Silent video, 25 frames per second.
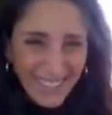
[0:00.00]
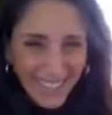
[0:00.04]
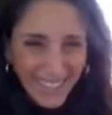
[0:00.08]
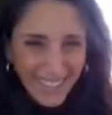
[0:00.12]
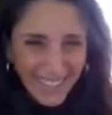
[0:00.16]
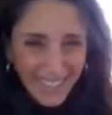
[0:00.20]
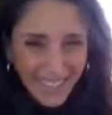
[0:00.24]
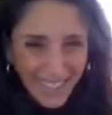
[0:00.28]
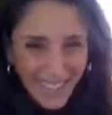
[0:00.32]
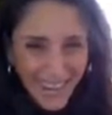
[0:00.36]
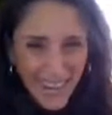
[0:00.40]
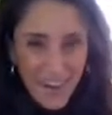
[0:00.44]

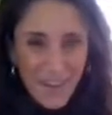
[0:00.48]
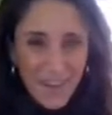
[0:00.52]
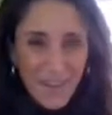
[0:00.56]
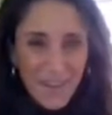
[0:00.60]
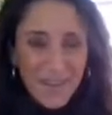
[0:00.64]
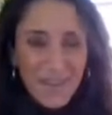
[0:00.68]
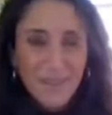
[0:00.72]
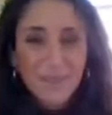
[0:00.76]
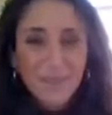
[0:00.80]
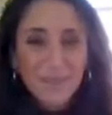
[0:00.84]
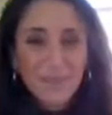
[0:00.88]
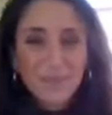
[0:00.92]

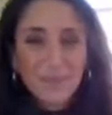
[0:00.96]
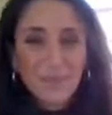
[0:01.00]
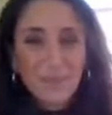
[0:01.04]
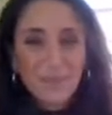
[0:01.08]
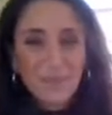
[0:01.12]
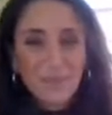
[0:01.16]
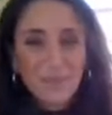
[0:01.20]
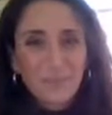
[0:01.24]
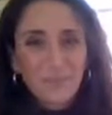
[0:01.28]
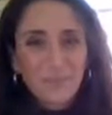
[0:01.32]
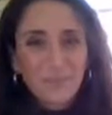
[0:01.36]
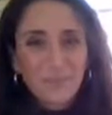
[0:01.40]

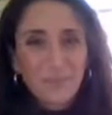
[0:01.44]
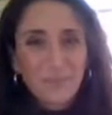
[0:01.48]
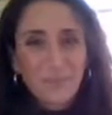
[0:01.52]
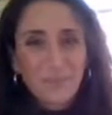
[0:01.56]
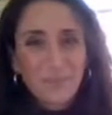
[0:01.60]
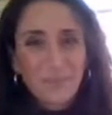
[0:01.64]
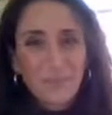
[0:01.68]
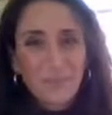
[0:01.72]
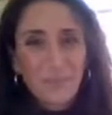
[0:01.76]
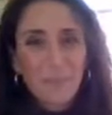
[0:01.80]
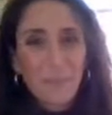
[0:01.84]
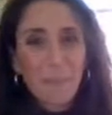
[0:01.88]

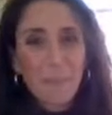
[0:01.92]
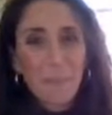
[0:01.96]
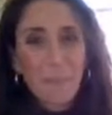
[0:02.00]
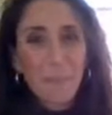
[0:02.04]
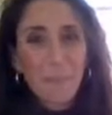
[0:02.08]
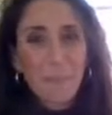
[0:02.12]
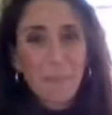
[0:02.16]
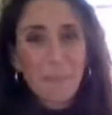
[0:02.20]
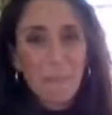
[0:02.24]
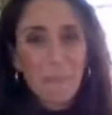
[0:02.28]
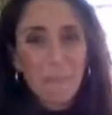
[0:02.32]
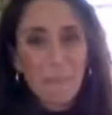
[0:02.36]

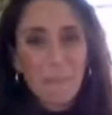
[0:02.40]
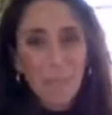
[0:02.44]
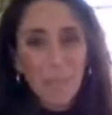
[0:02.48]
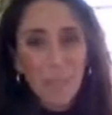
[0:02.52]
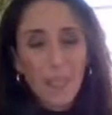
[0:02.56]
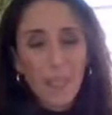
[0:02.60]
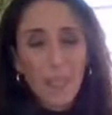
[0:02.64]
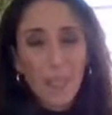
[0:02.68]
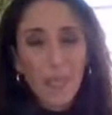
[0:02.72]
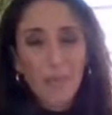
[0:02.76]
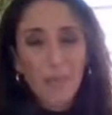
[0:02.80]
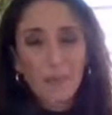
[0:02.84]

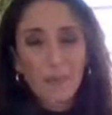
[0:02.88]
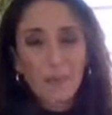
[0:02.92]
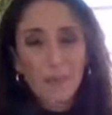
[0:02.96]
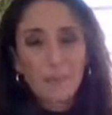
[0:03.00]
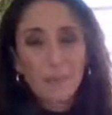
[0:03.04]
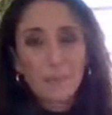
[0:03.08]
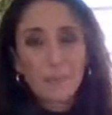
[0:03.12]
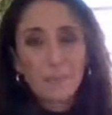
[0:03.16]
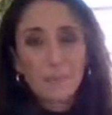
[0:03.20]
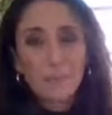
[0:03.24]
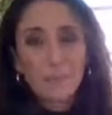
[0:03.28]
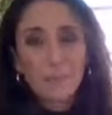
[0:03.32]

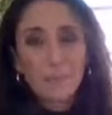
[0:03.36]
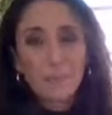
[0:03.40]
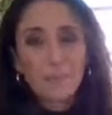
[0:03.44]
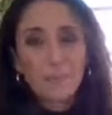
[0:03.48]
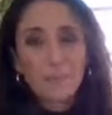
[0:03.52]
(not speaking)